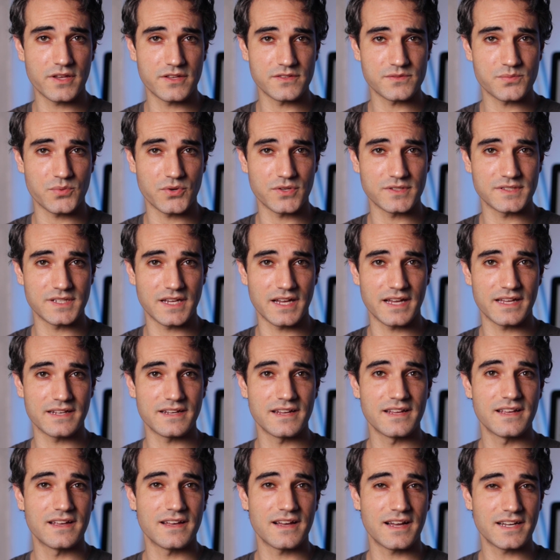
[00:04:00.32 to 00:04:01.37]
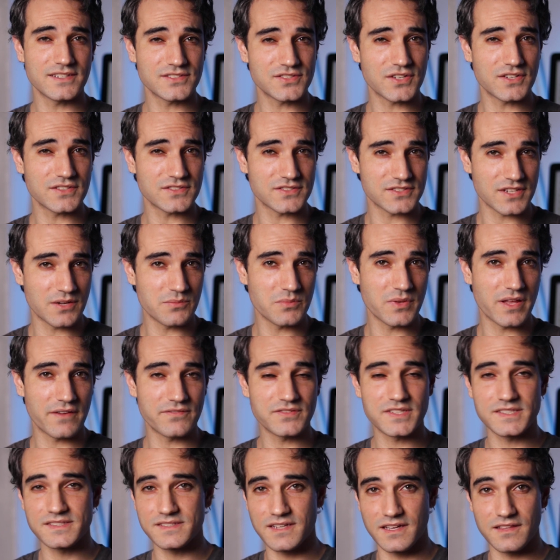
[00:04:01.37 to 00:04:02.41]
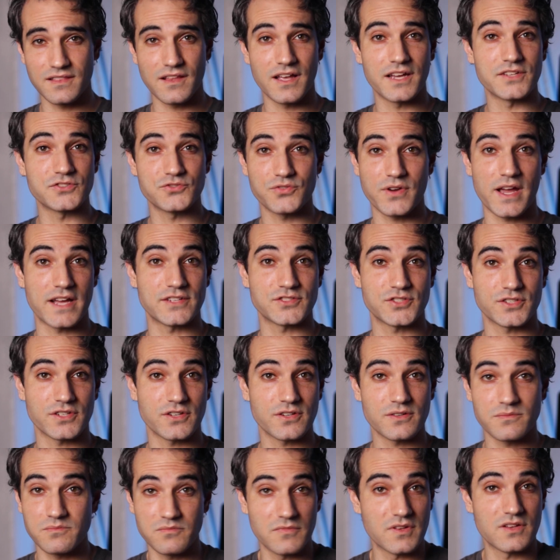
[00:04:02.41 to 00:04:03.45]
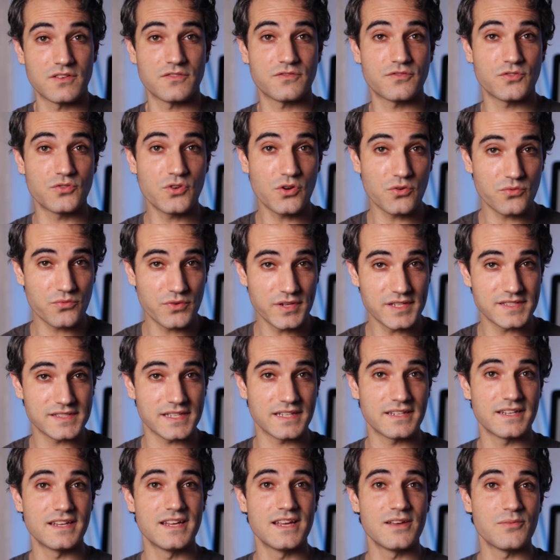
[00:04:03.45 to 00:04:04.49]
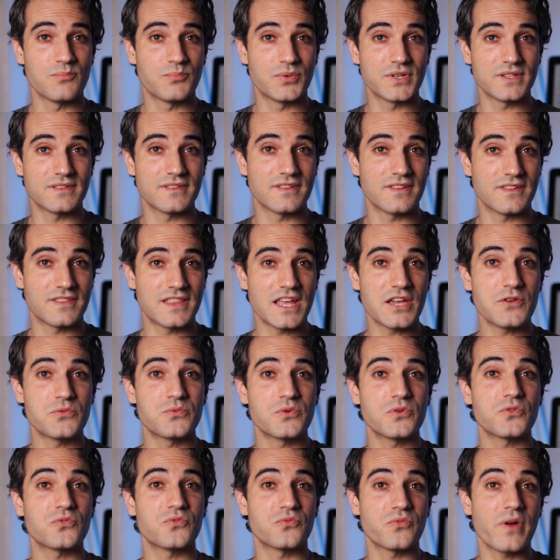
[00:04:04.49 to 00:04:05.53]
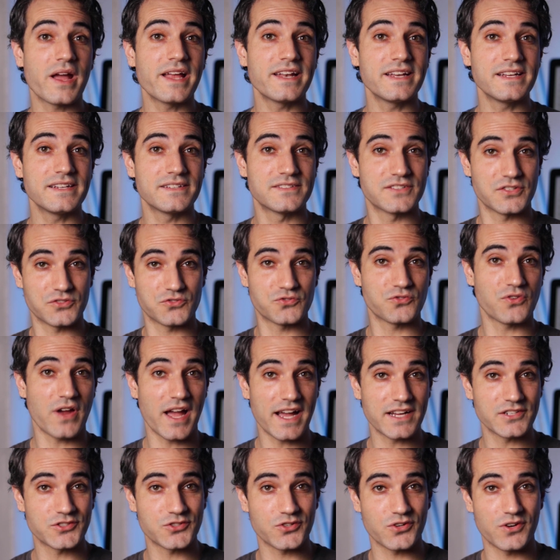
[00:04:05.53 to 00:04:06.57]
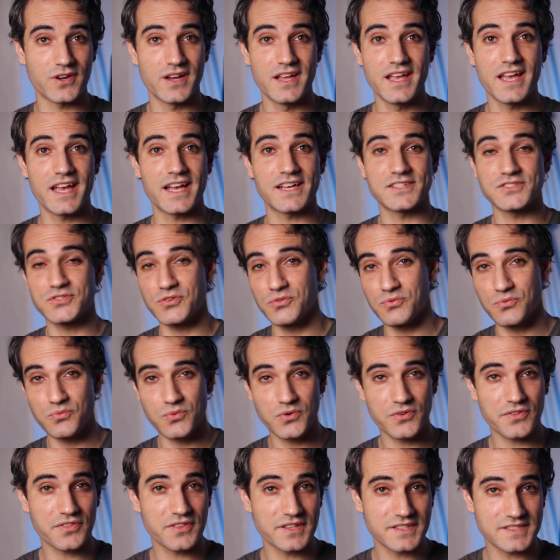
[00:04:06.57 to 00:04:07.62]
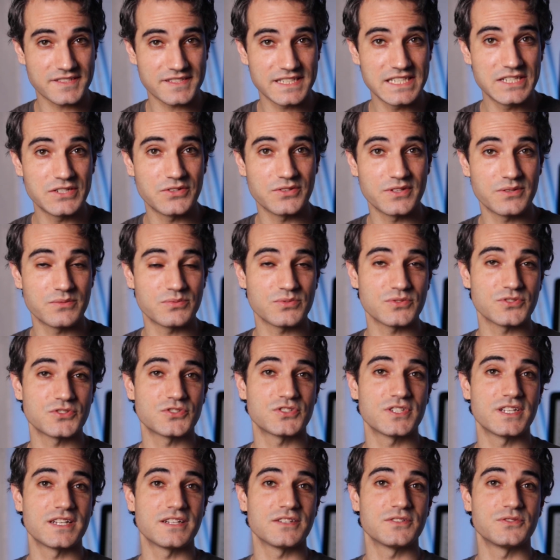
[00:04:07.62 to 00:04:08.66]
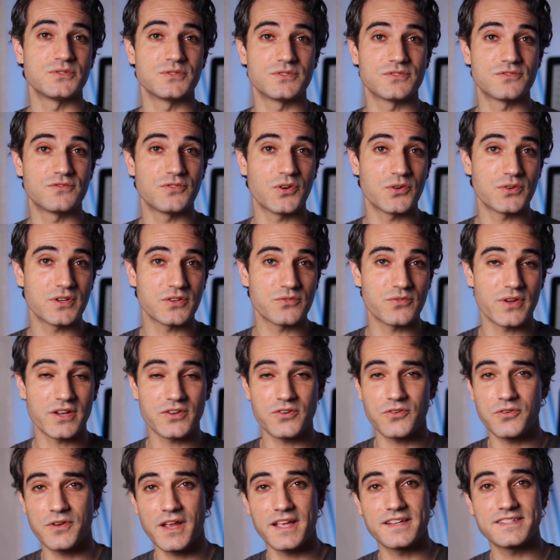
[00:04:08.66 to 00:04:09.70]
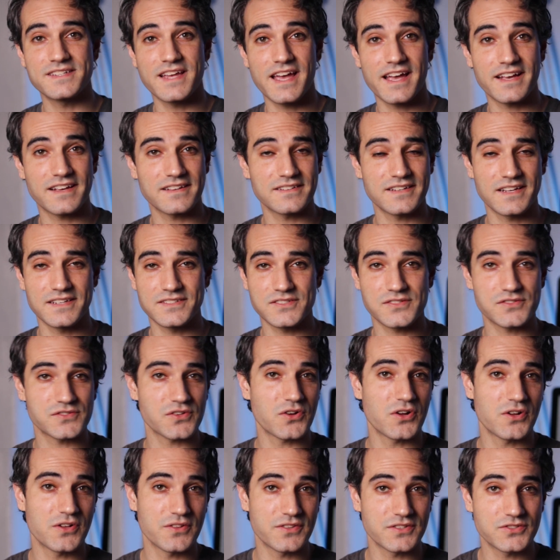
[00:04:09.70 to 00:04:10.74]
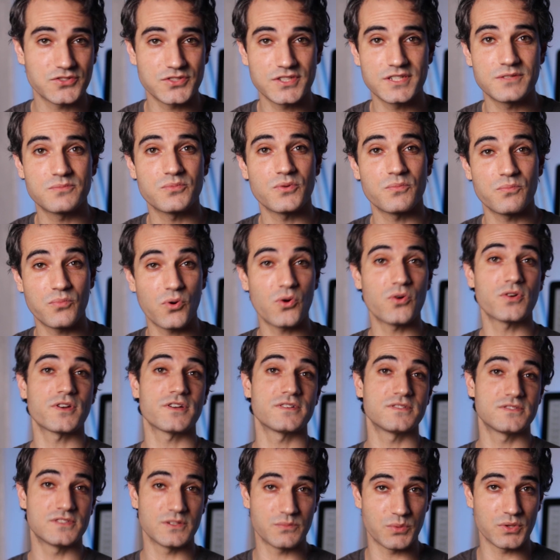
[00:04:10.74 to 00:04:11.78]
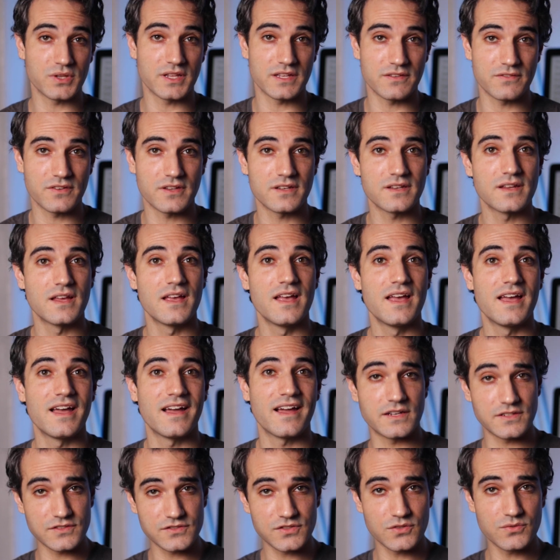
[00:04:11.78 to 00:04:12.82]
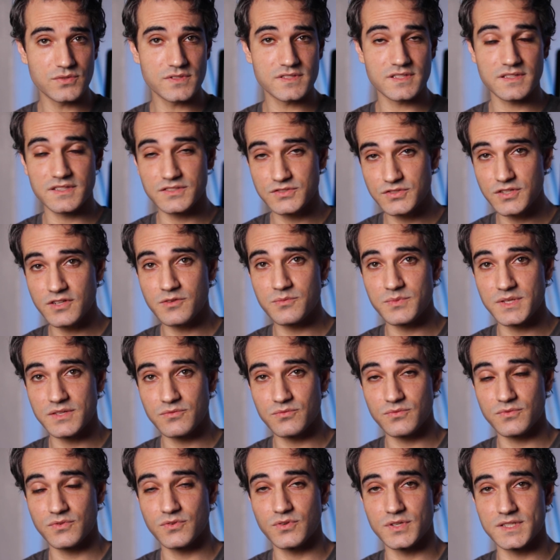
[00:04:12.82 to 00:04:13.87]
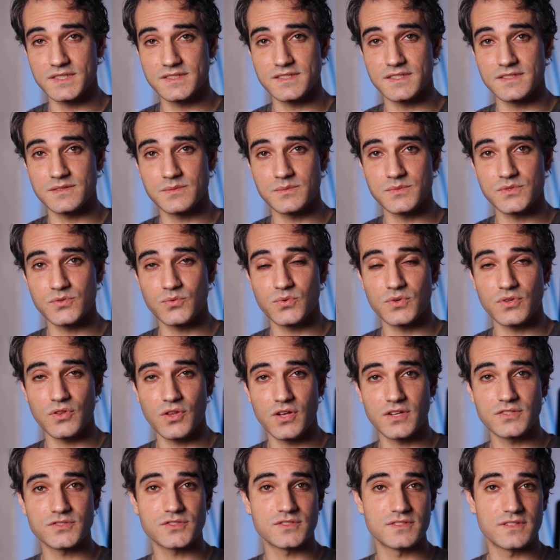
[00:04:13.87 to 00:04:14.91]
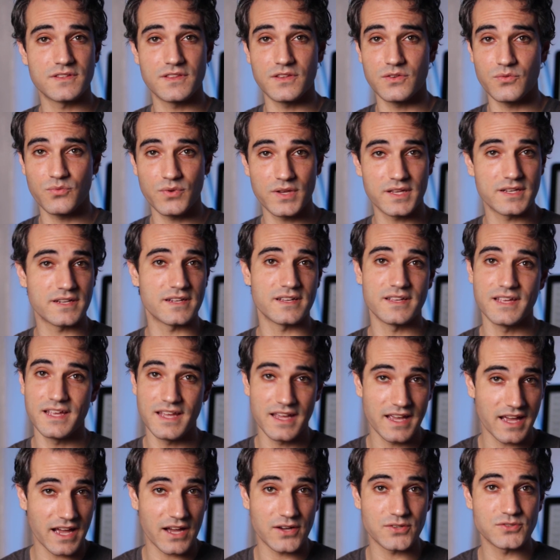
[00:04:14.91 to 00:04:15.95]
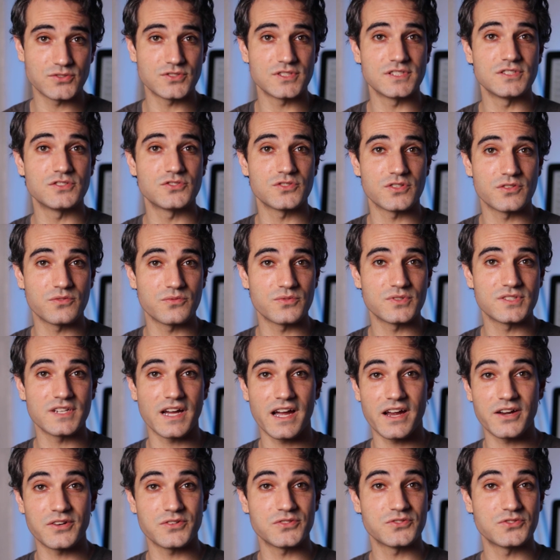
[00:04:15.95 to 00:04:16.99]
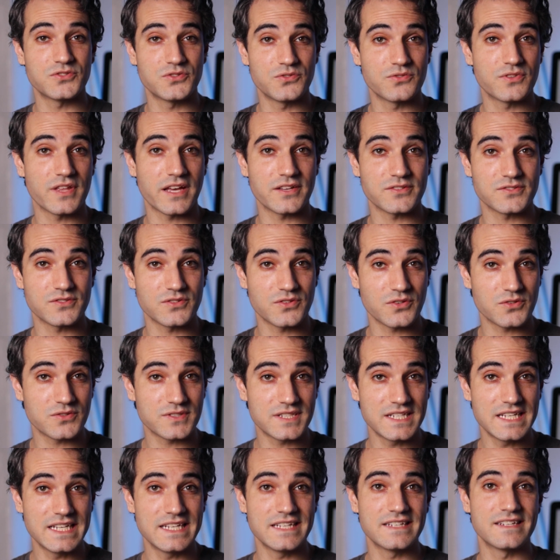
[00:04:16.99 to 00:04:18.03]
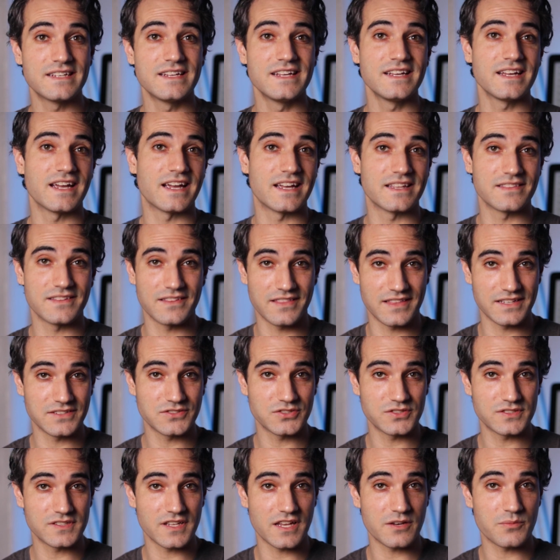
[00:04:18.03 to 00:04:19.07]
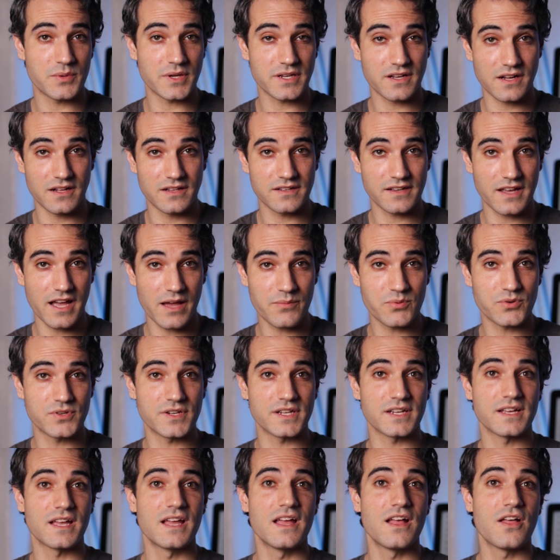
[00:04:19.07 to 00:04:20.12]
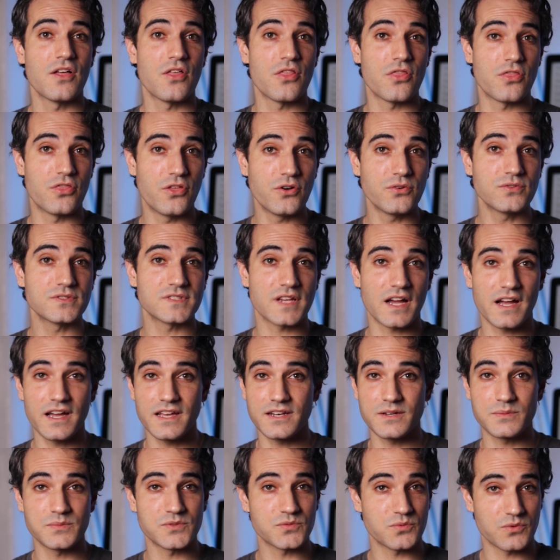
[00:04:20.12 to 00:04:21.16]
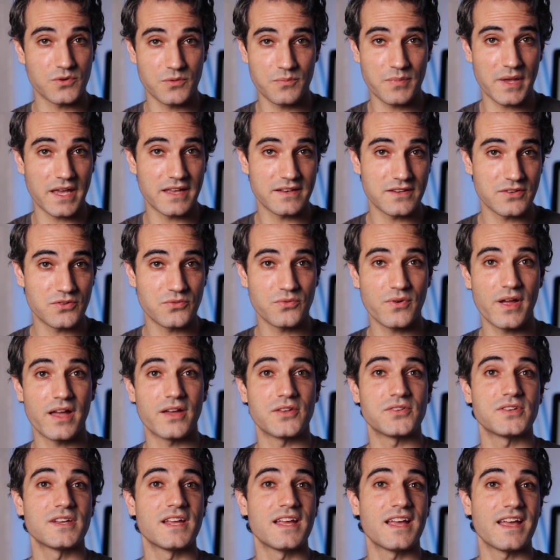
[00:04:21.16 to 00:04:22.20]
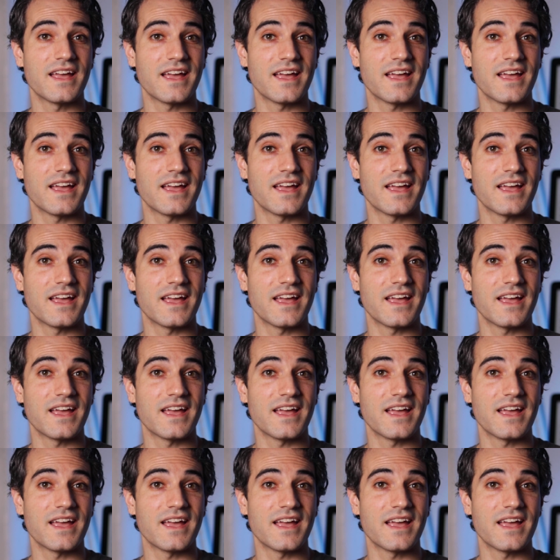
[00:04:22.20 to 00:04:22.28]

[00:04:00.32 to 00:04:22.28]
Ginsburg died, I saw some leftists online trashing her, for no reason, but they were ready to trash her as a worthless neoliberal shell whose voting record antagonizes all that she purported to believe in. And as soon as legitimate criticisms were launched into the arena, how she should have retired in 2013 and the things she said about Colin Kaepernick, those items were bandied around.